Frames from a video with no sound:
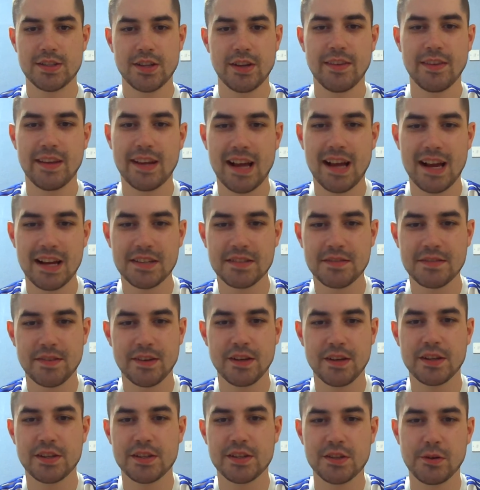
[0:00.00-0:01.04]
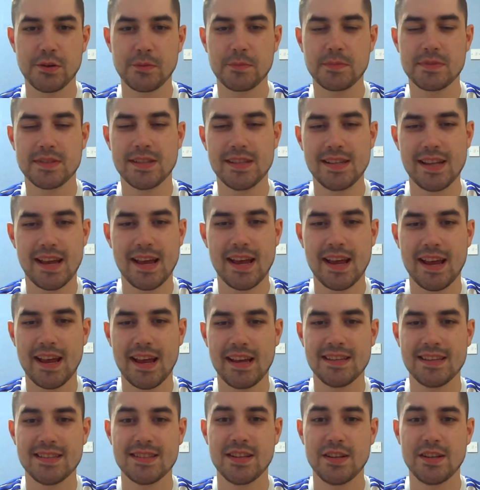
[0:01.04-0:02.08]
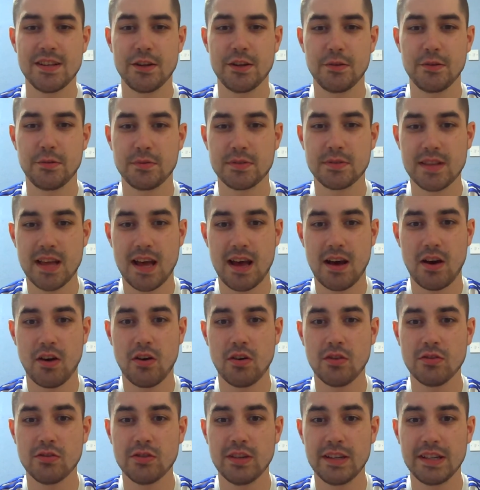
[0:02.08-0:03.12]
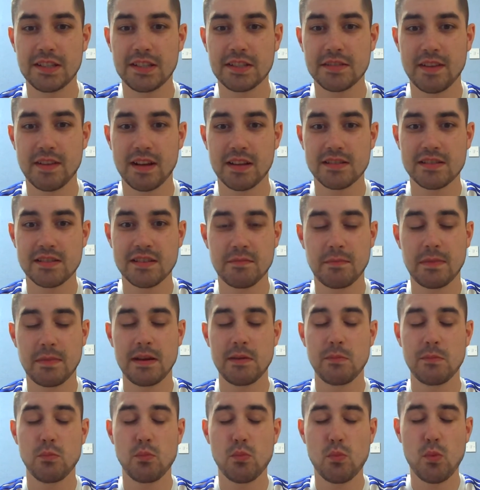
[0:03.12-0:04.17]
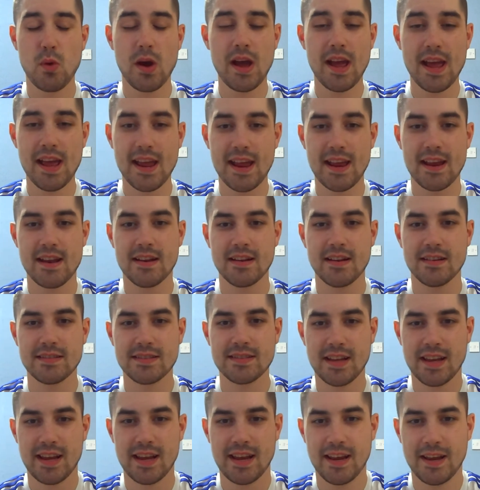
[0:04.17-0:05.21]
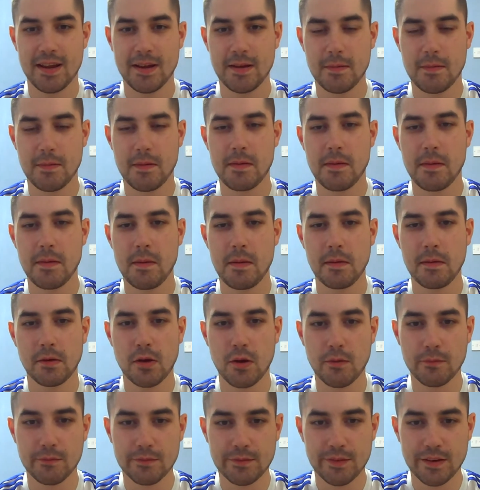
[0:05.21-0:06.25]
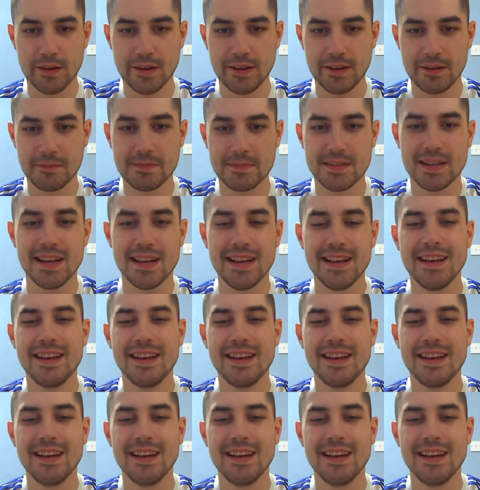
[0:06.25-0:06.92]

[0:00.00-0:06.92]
then, guys, first up today is the news that all Leeds fans have been waiting to hear confirmed,